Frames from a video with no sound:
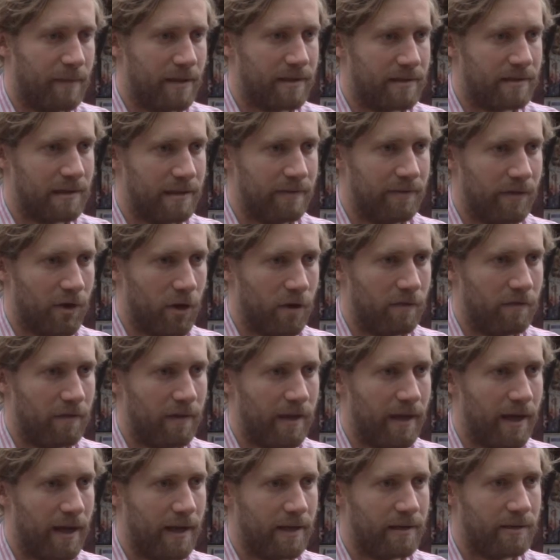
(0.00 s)
months living over
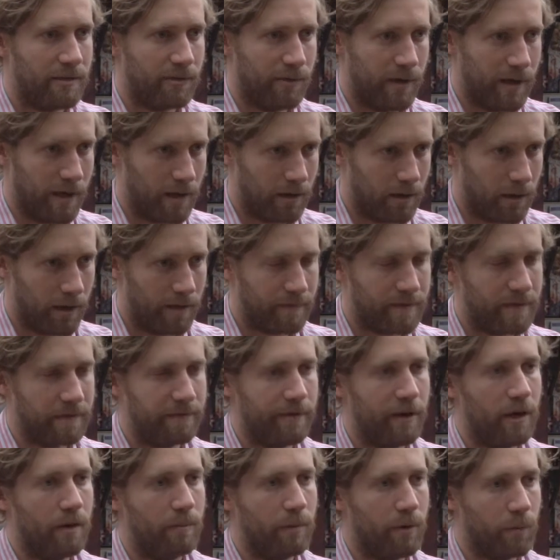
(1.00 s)
there doing a lot of
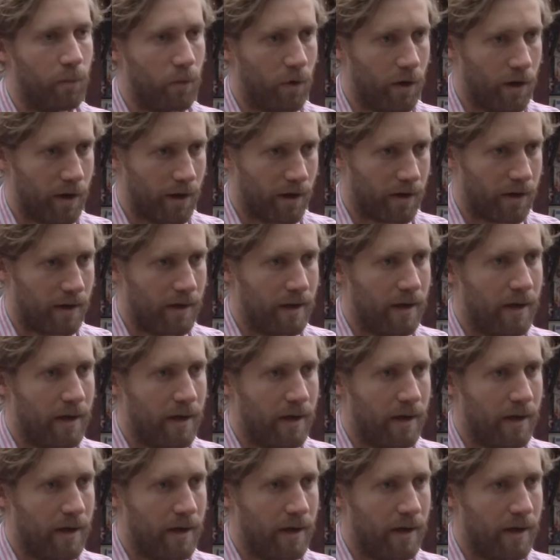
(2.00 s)
development work